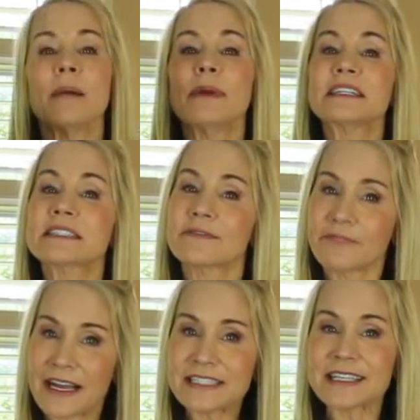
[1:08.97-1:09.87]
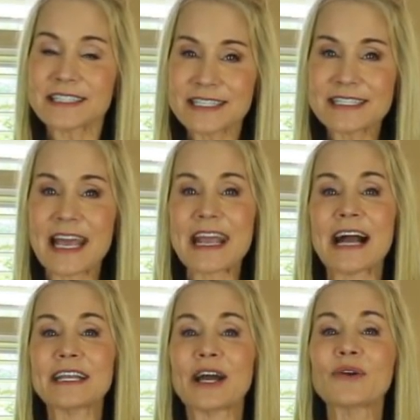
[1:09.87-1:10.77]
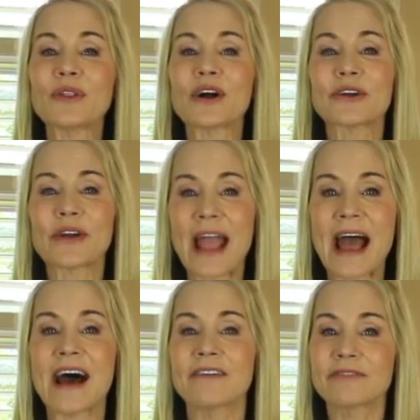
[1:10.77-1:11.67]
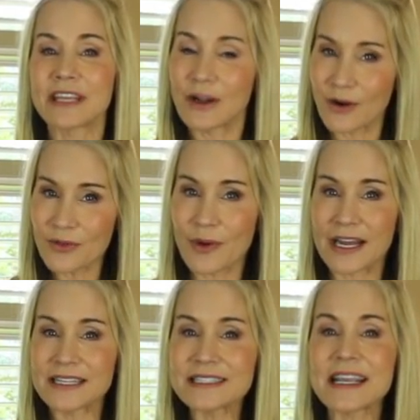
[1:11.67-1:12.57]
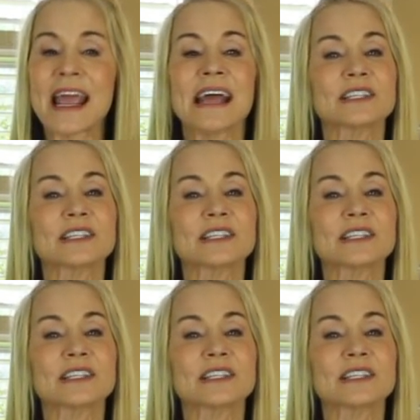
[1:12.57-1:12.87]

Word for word: But suffice it to say, I no longer have the arthritis,